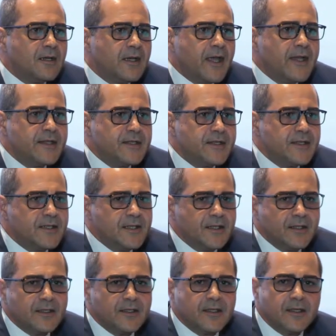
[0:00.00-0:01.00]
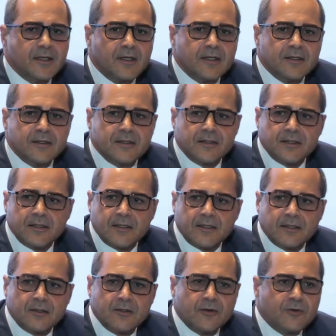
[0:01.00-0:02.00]
entity, and
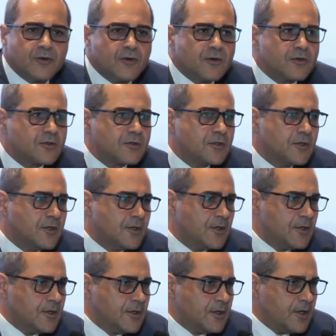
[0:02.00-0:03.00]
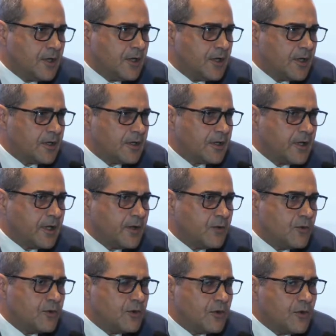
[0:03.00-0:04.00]
of course it
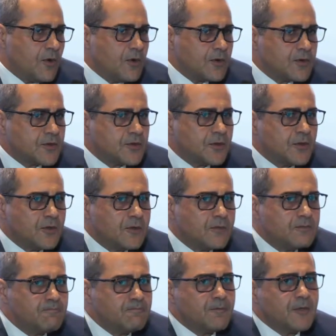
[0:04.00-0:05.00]
will also